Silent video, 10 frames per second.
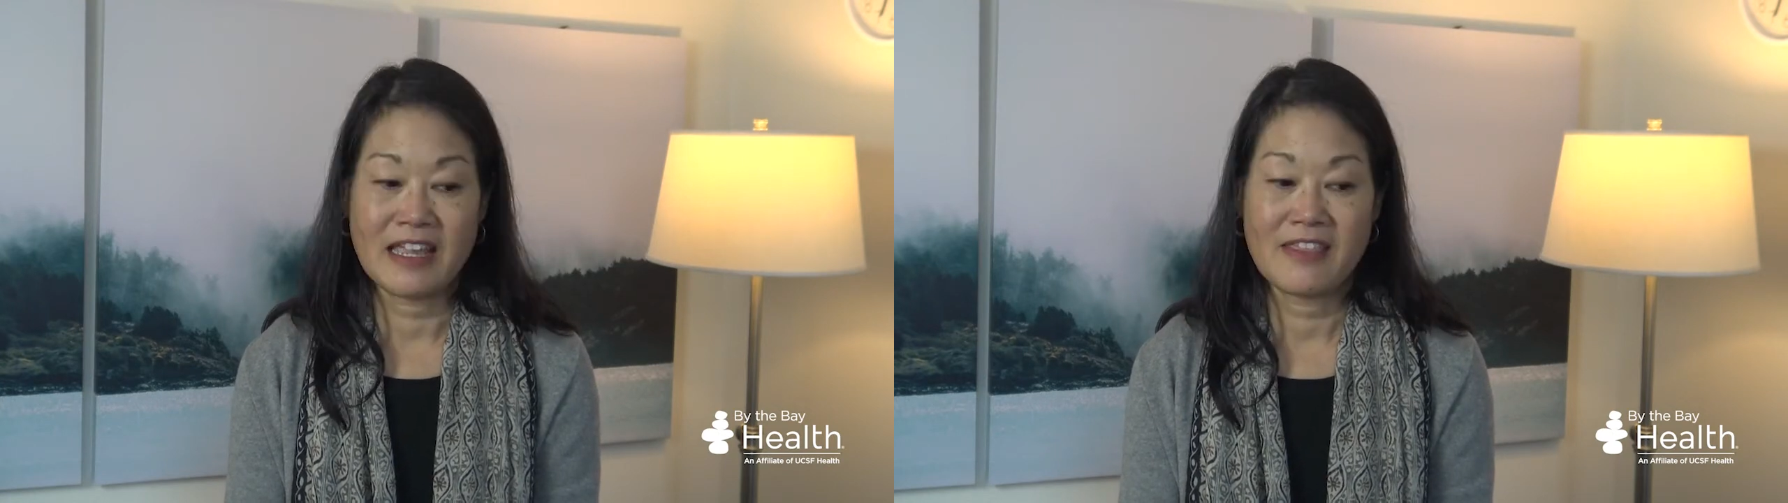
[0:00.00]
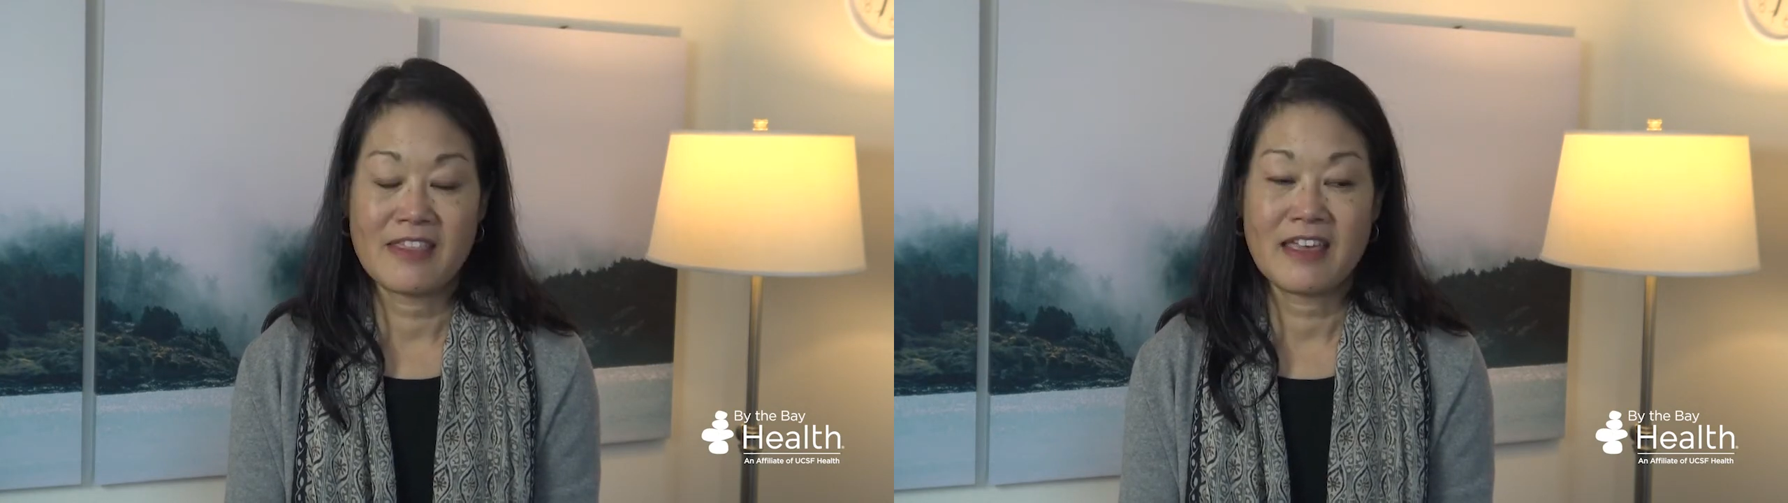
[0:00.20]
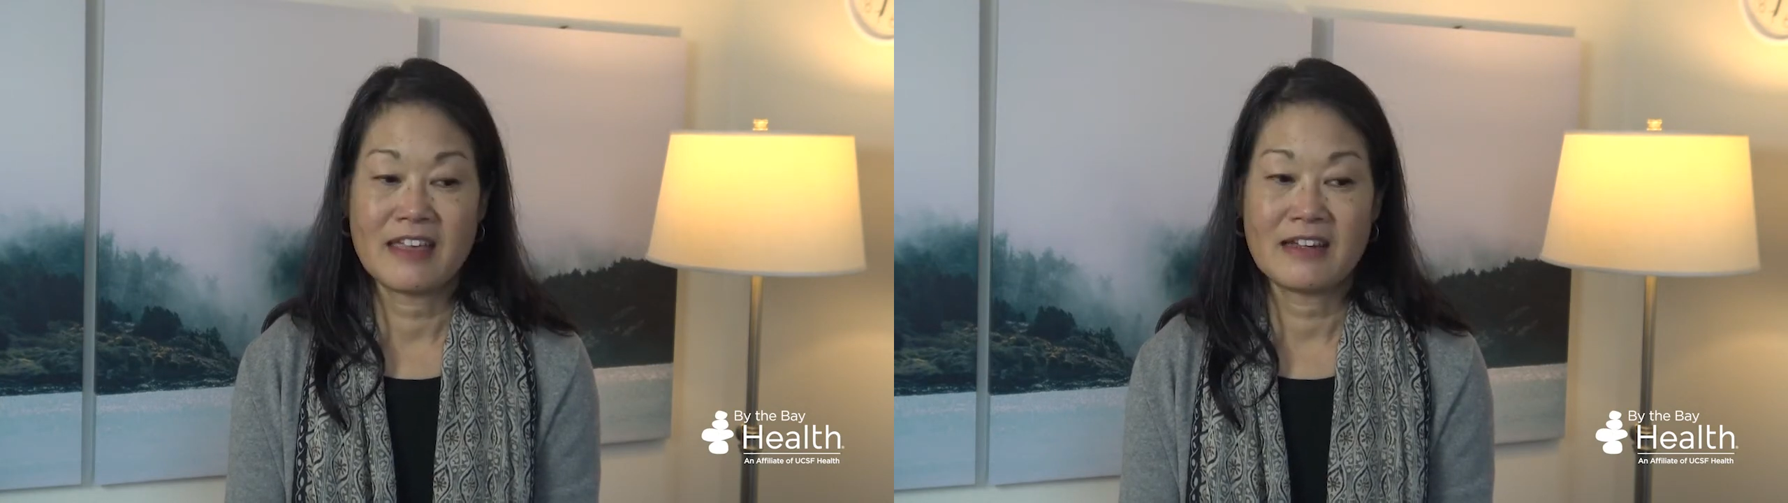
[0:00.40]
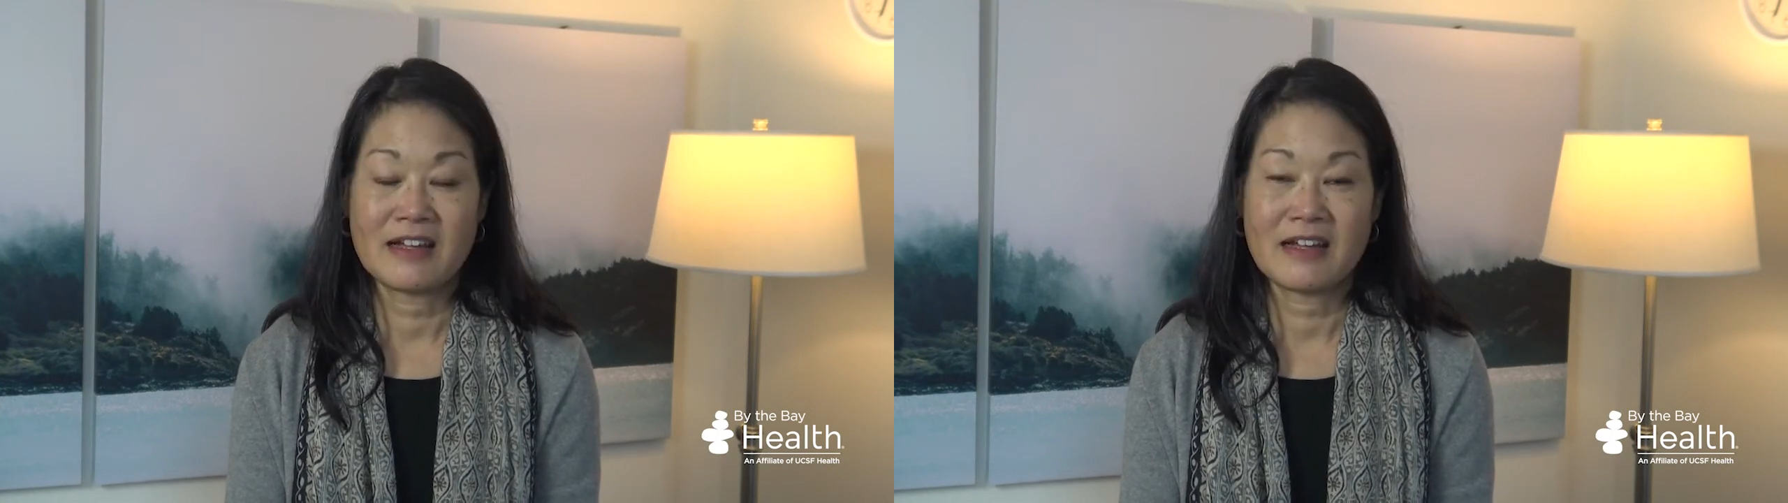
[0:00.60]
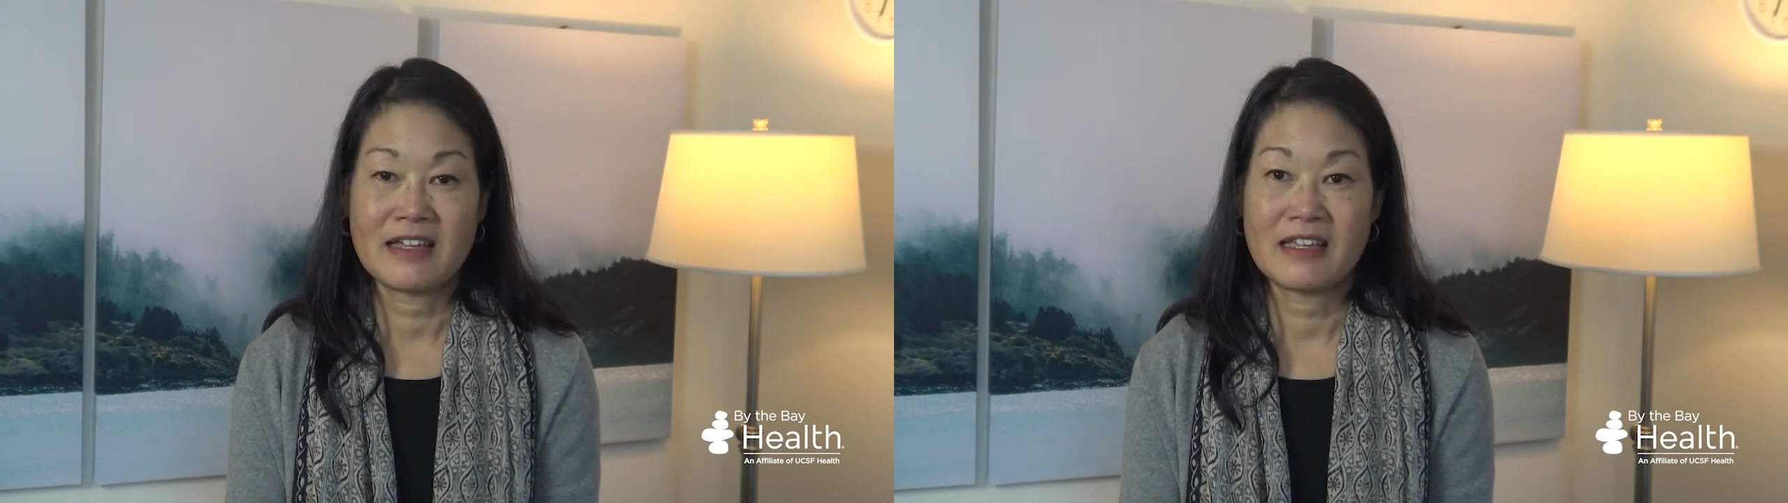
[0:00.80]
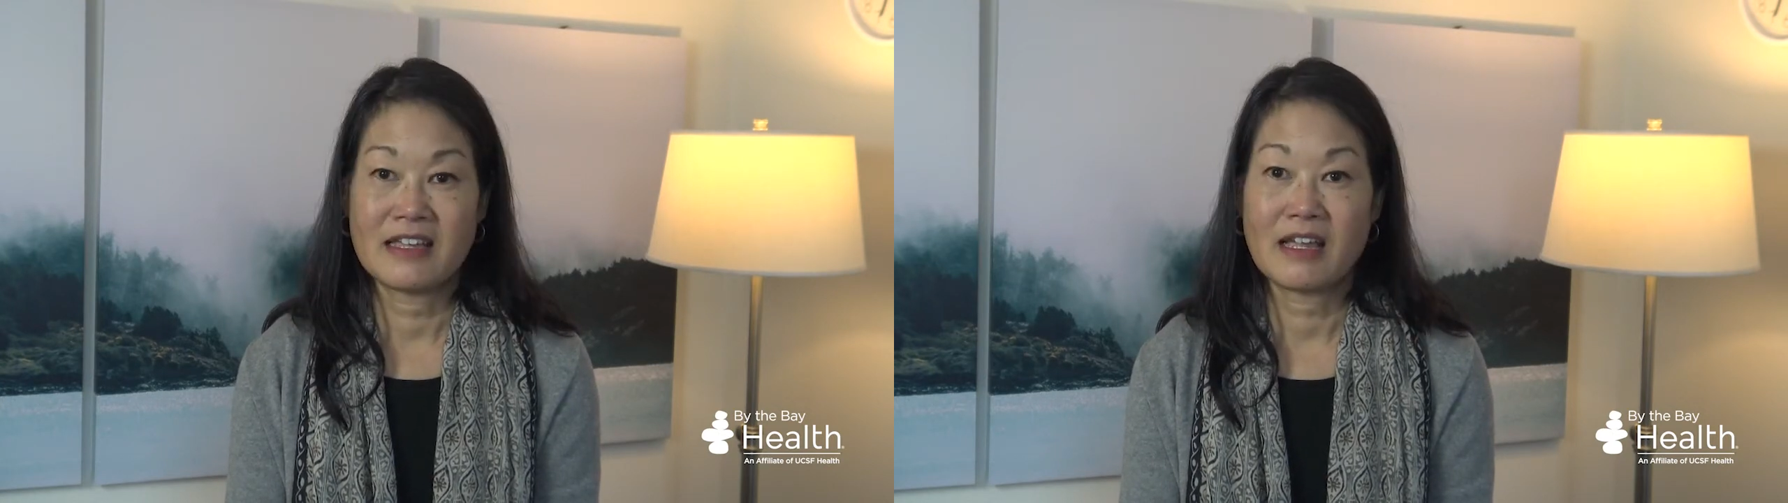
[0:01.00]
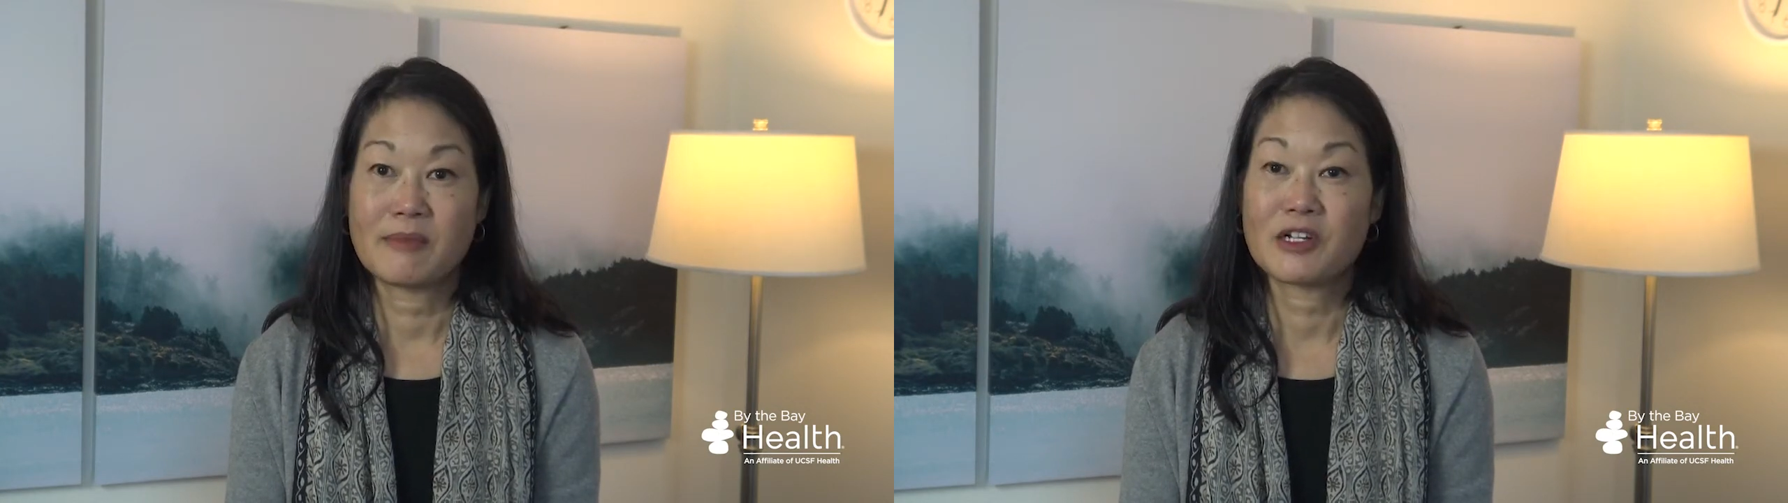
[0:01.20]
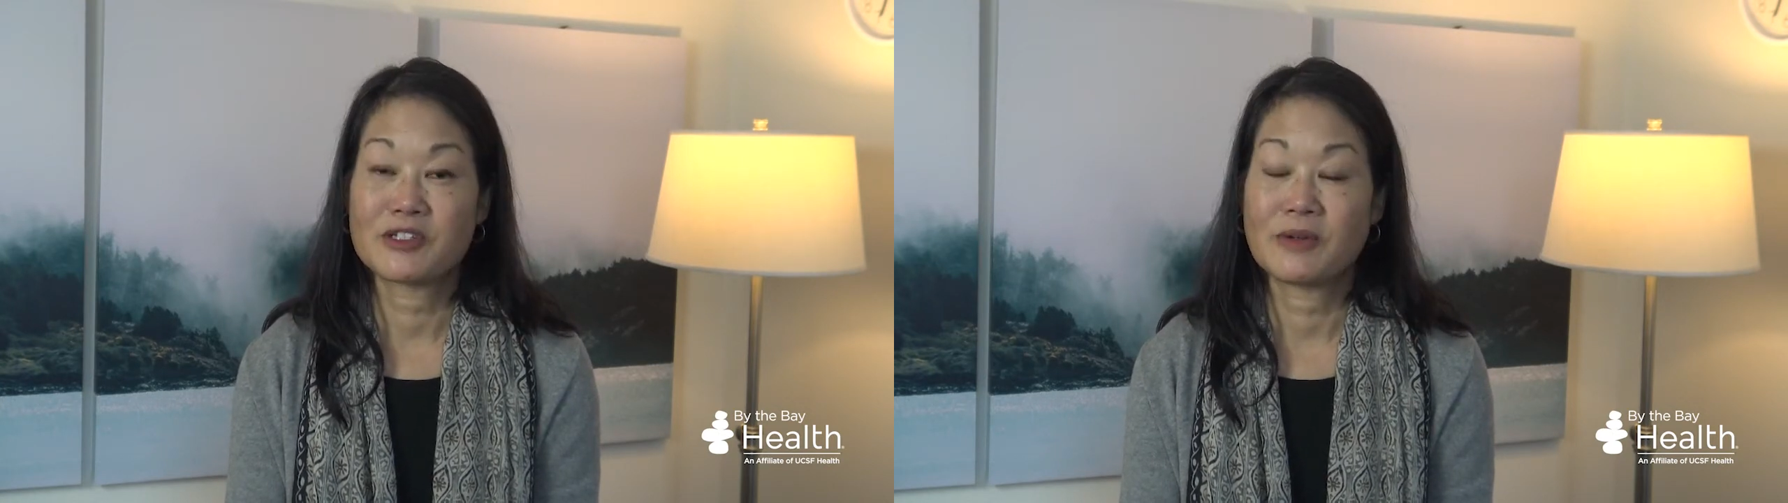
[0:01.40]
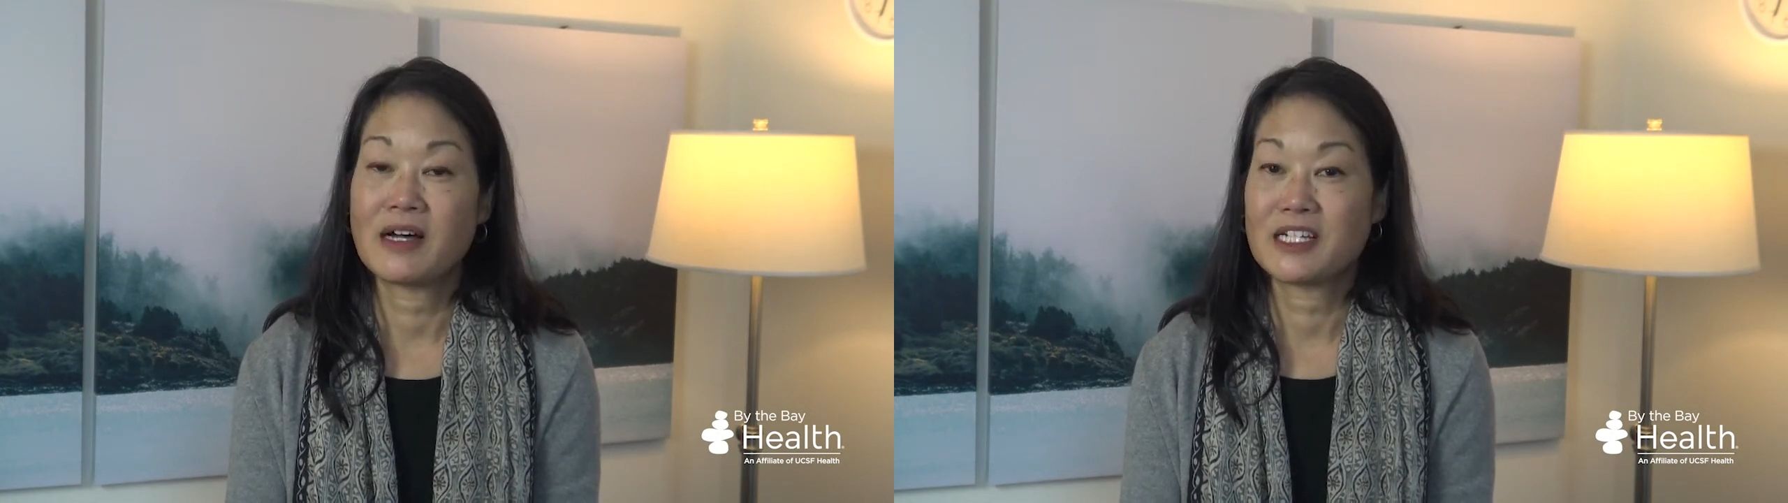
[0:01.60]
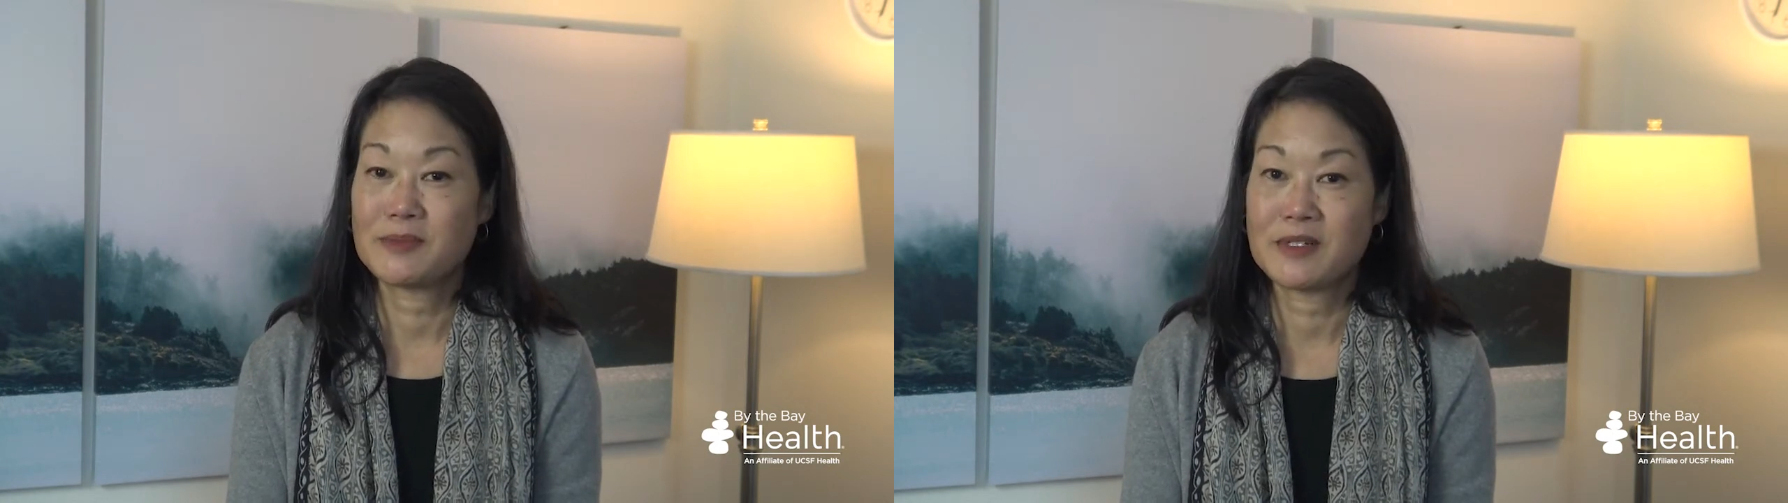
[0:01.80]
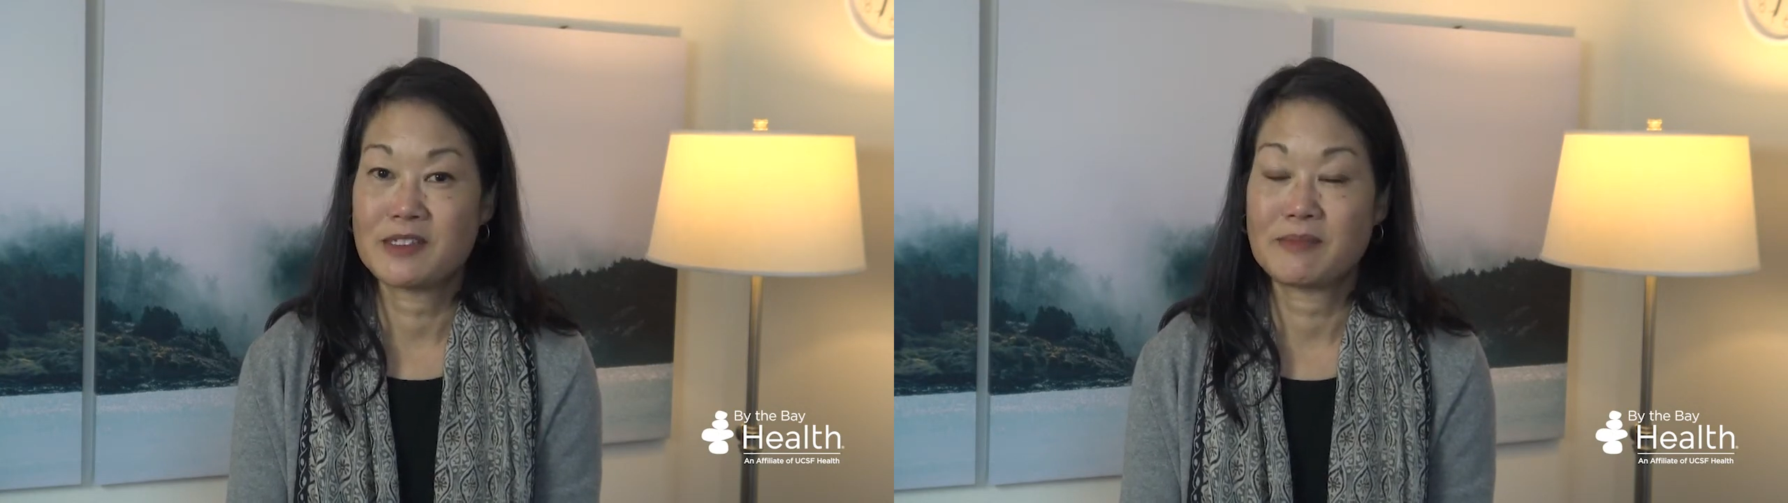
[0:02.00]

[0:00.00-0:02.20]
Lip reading: and then I am also hospice